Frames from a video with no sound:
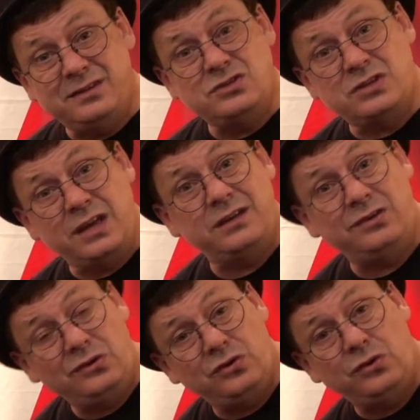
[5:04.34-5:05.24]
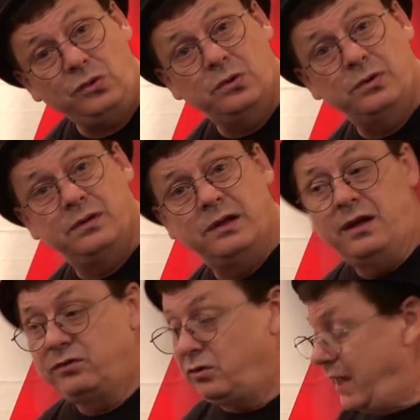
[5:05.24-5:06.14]
enchanted too.
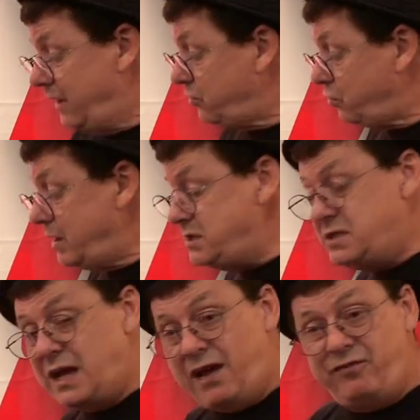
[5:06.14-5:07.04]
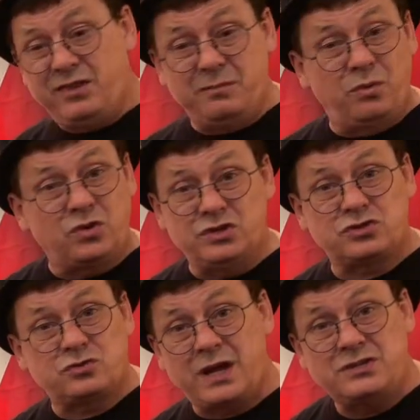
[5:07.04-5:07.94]
So that stretchy taffy, the more you
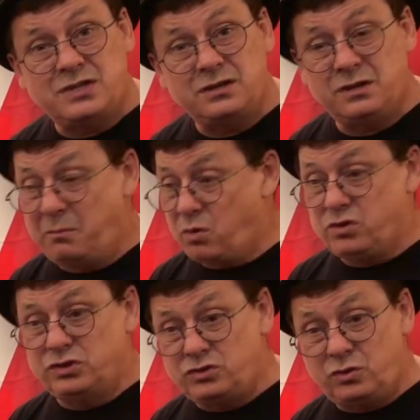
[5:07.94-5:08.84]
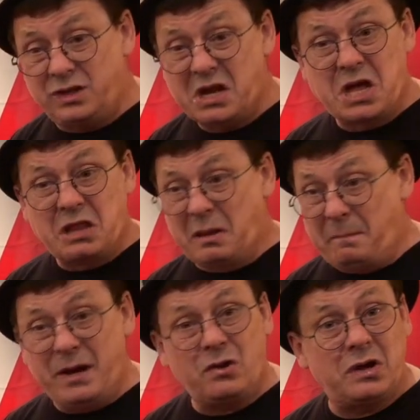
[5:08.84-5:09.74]
stretch it, the more you chew it, the
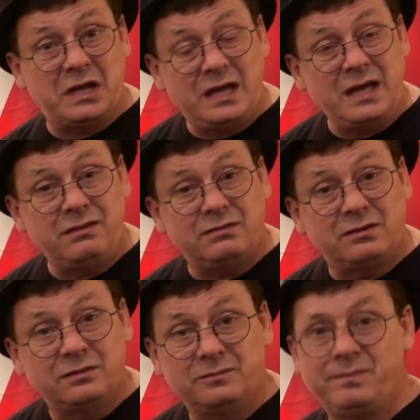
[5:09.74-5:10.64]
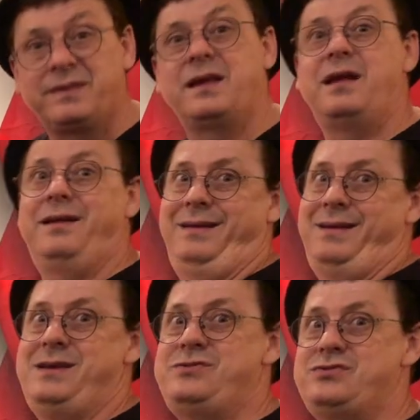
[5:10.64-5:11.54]
bigger it gets.
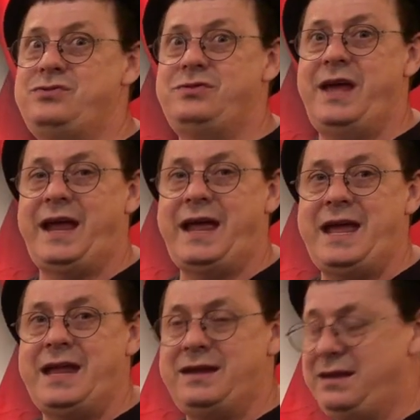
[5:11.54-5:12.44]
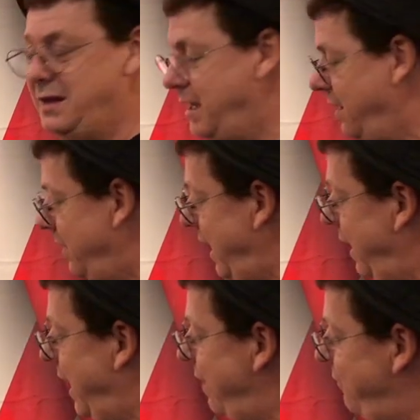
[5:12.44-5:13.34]
He chewed that candy,
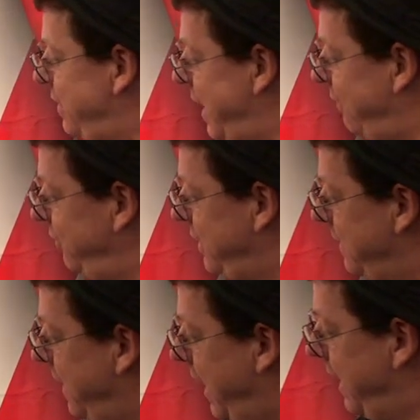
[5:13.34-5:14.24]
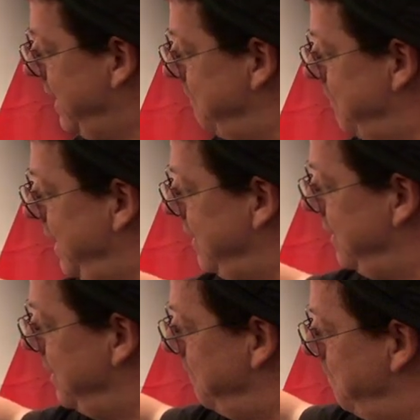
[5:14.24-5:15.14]
that Laffy Taffy, and it made
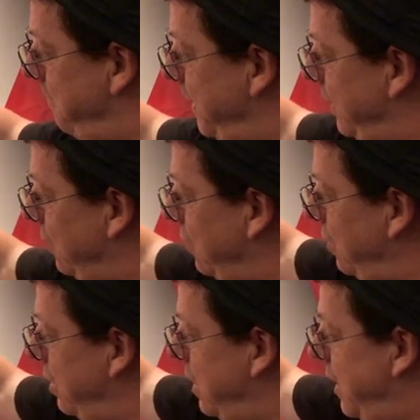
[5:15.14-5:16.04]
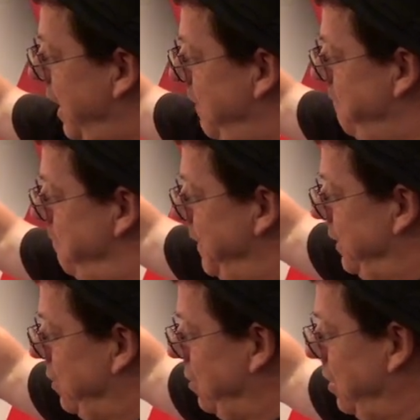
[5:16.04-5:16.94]
him bigger and
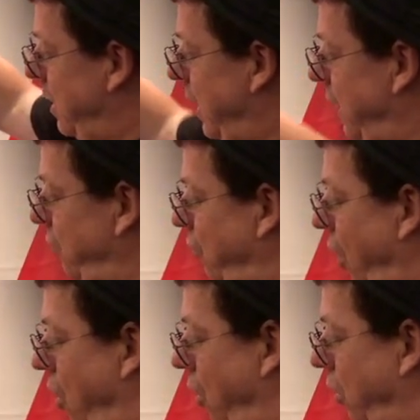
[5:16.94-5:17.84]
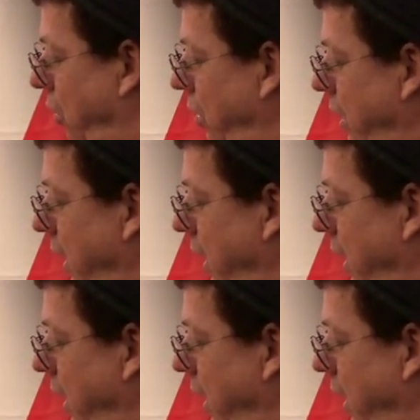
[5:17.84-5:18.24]
bigger and taller